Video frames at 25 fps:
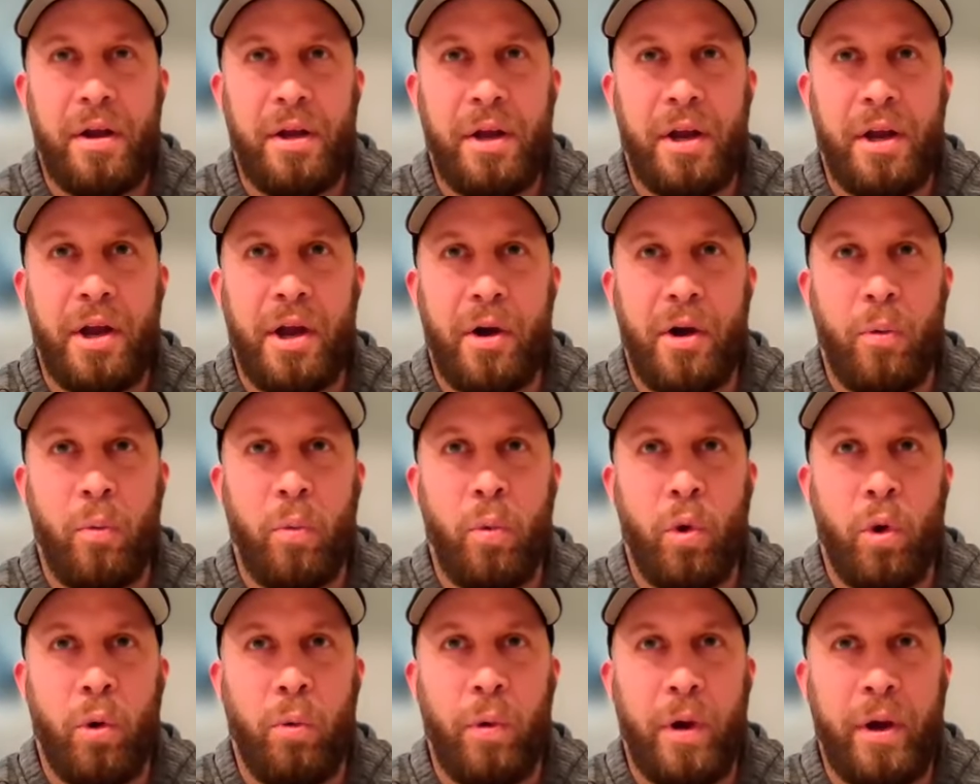
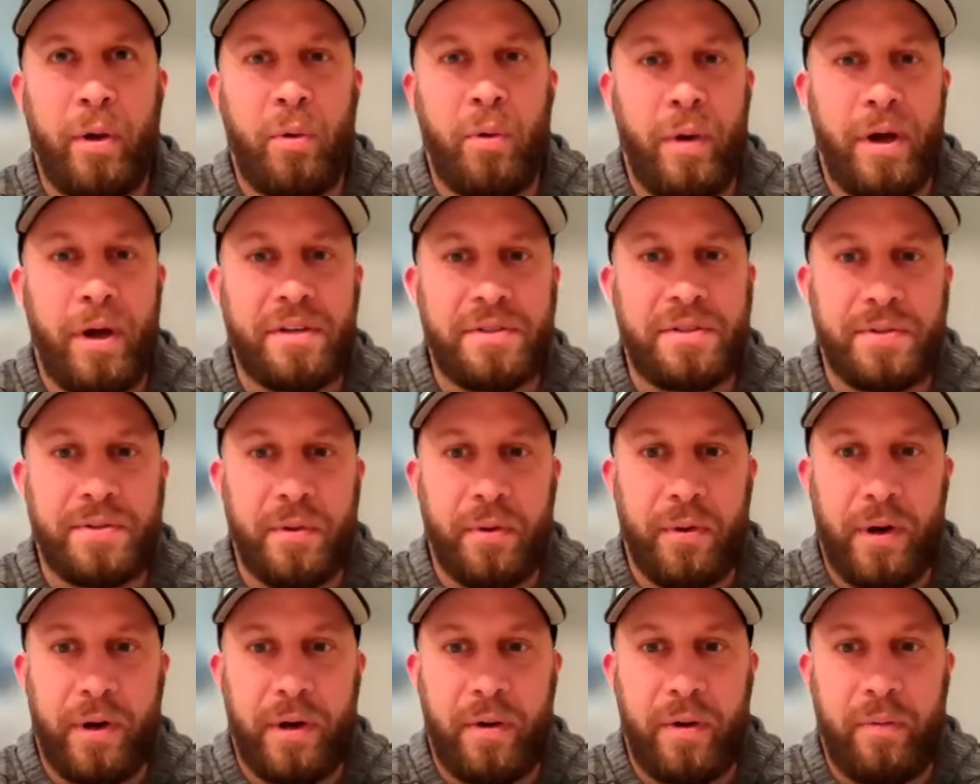Warwick, West
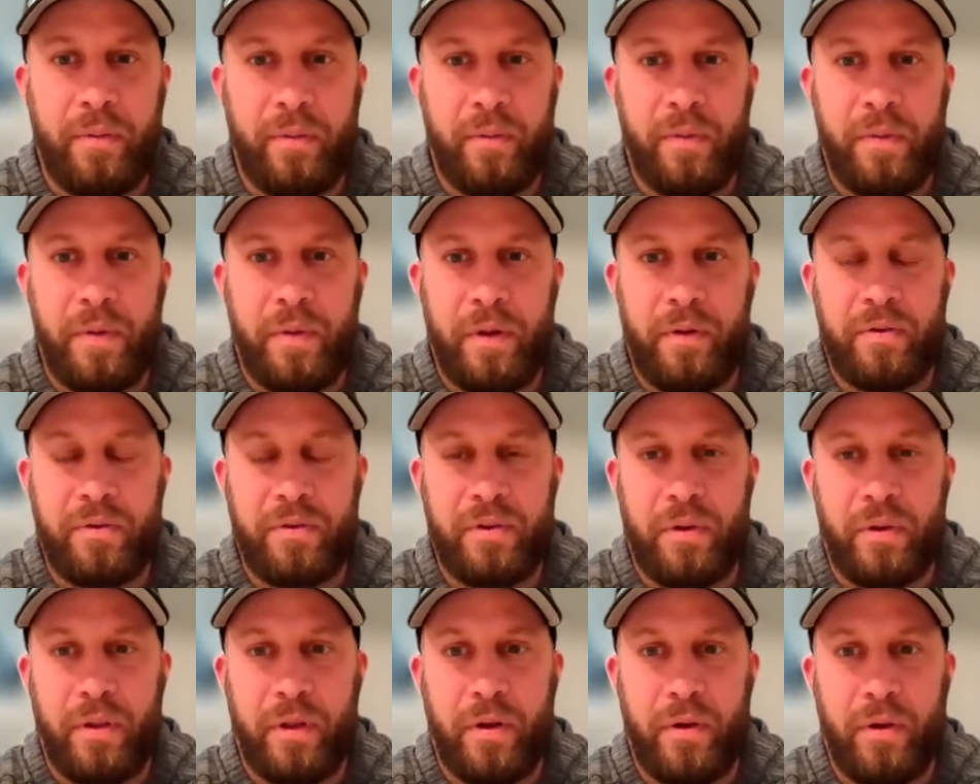York, there was
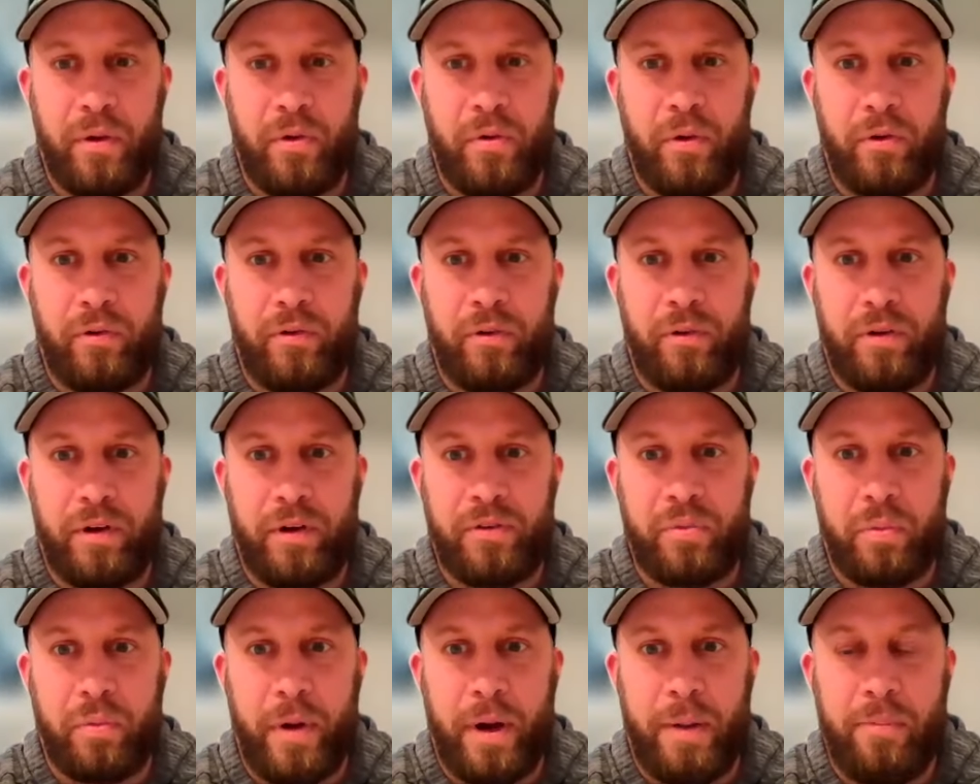a little
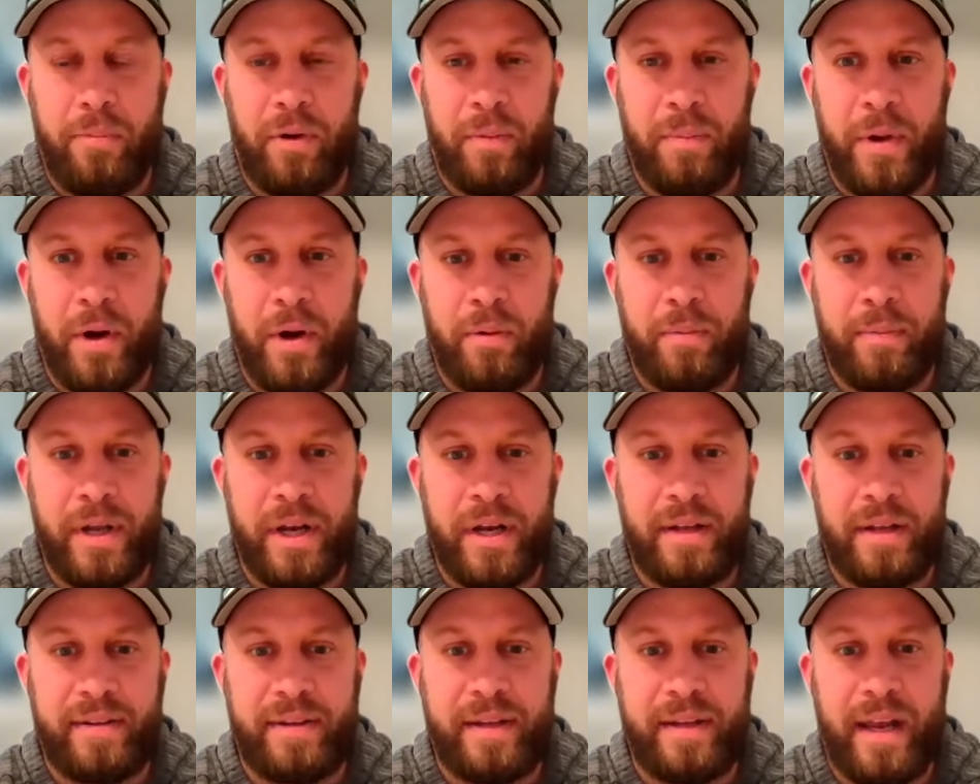Chris Webber
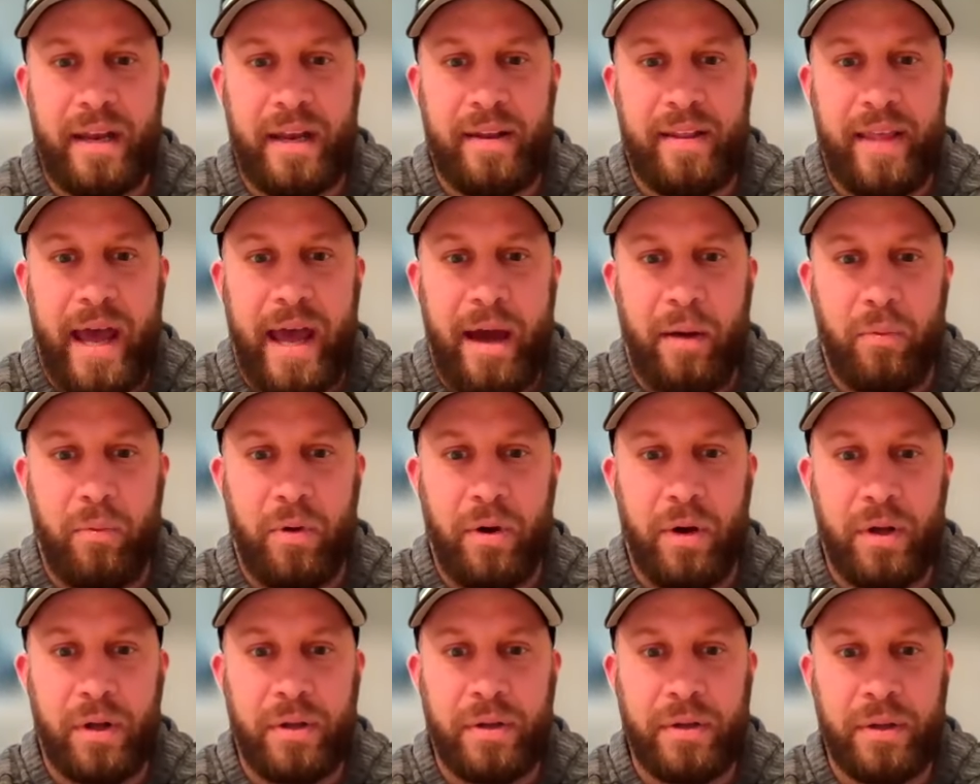moment at the end of that
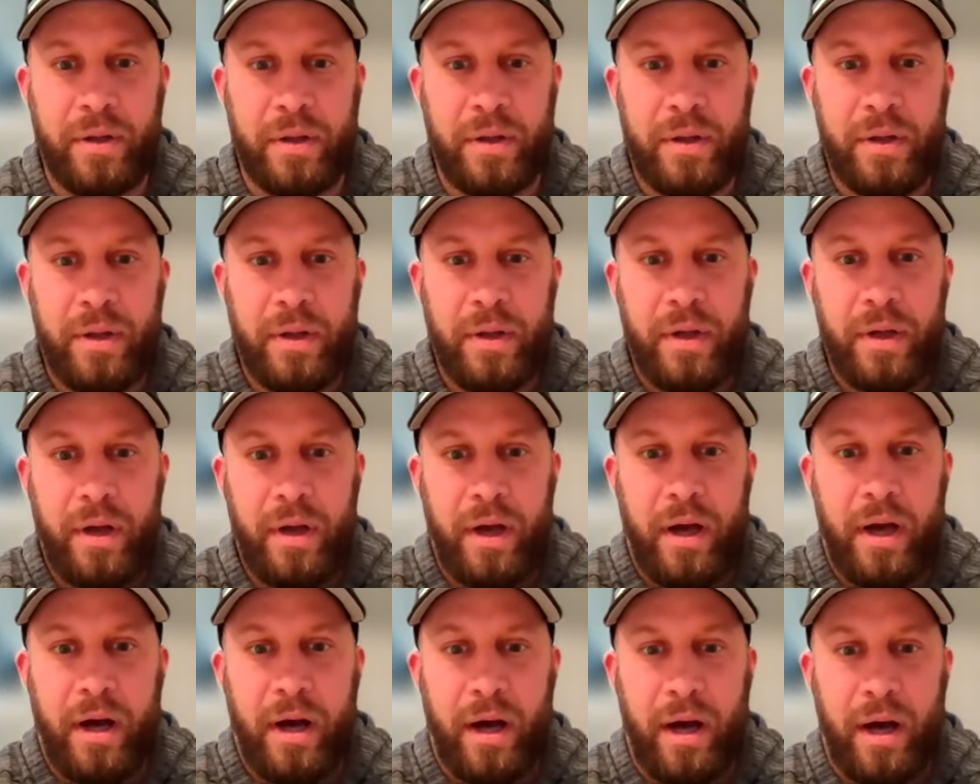one
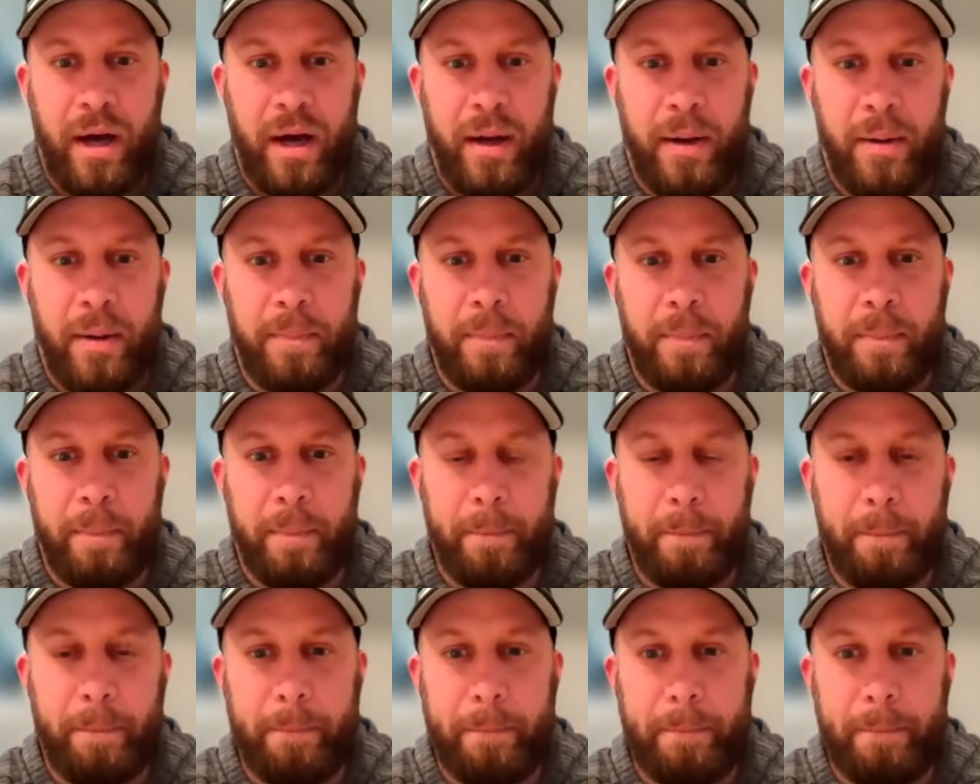
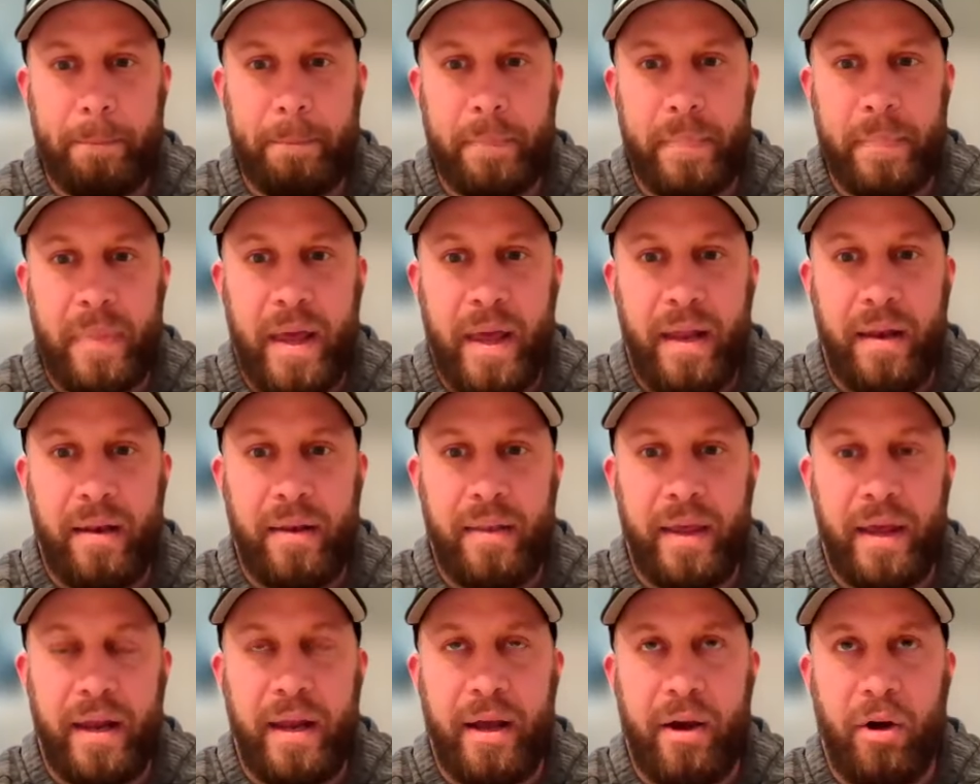
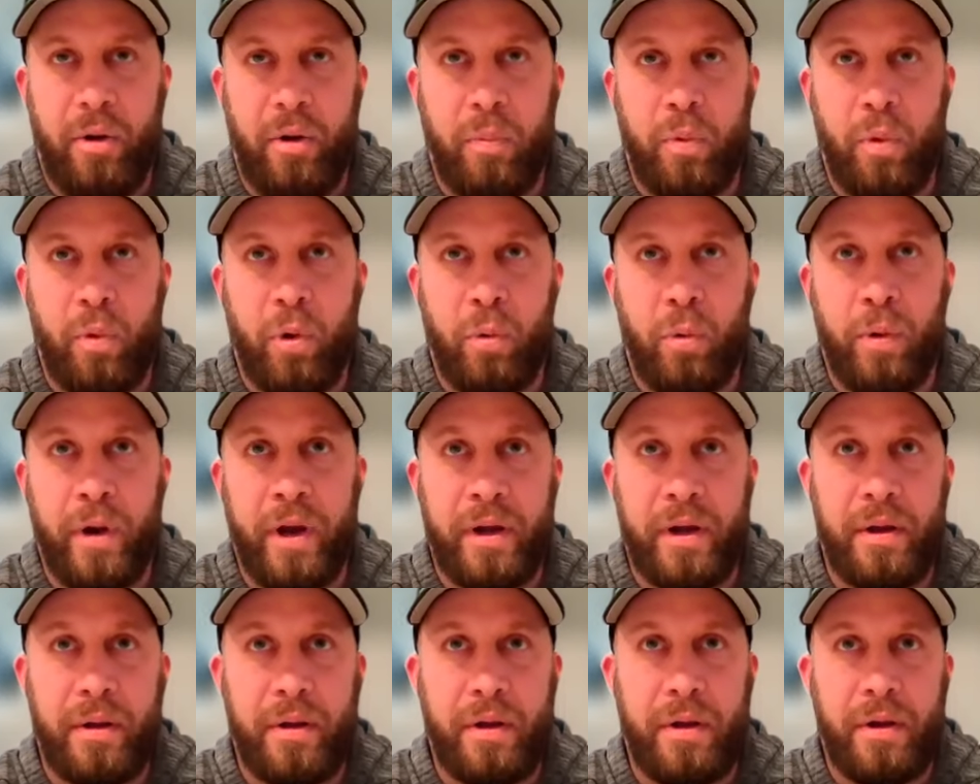that helped
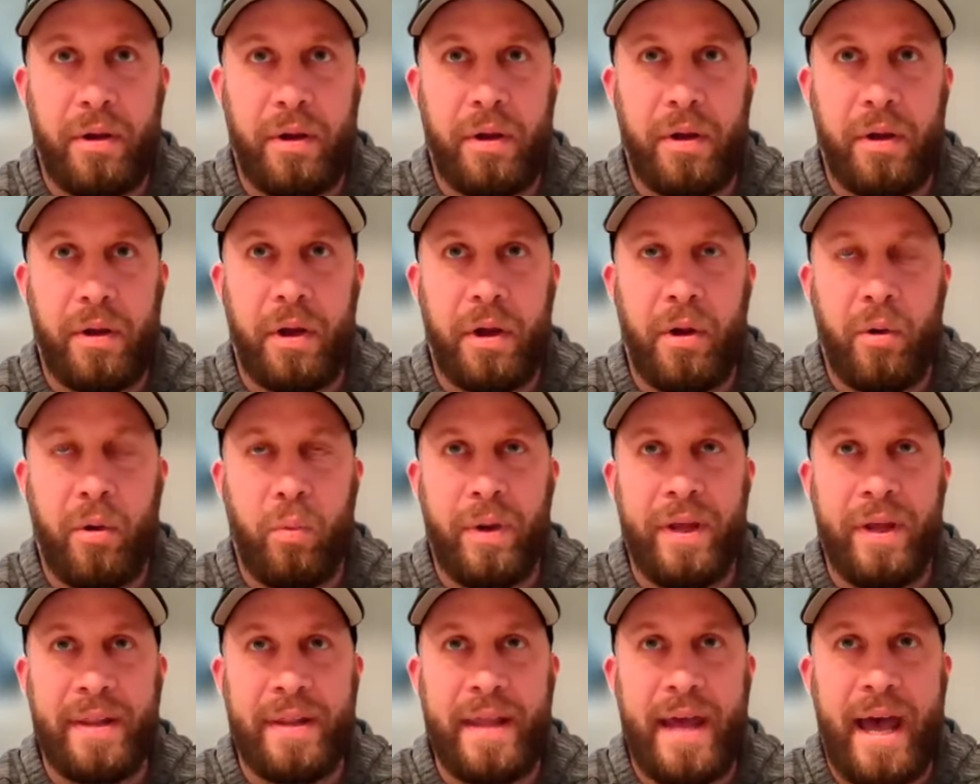Warwick,
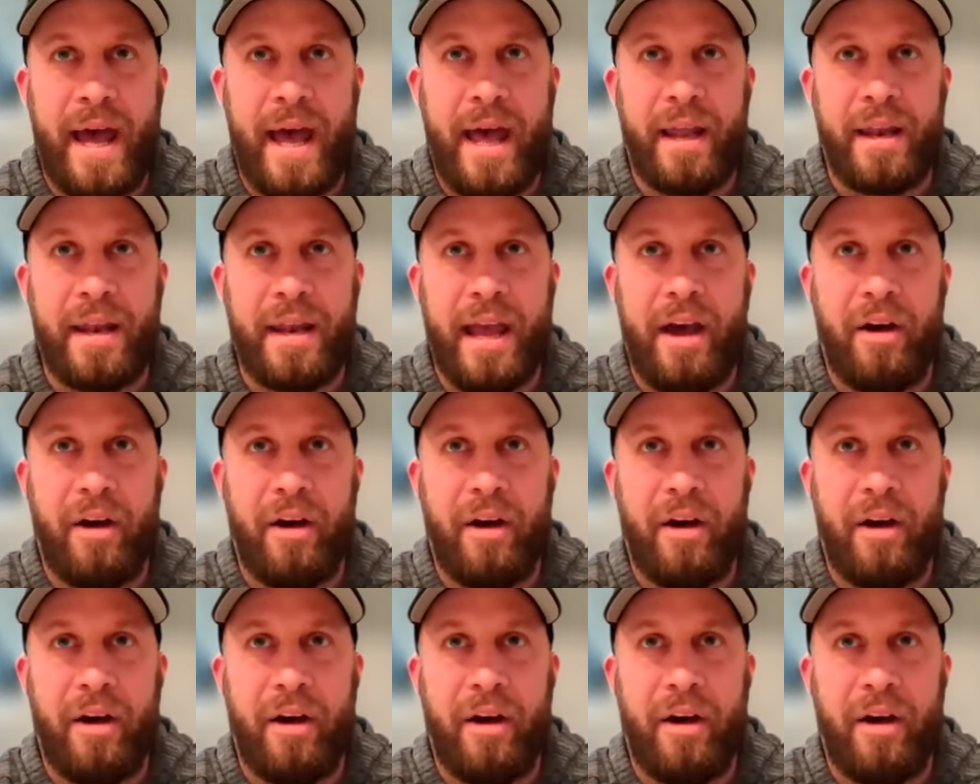win that.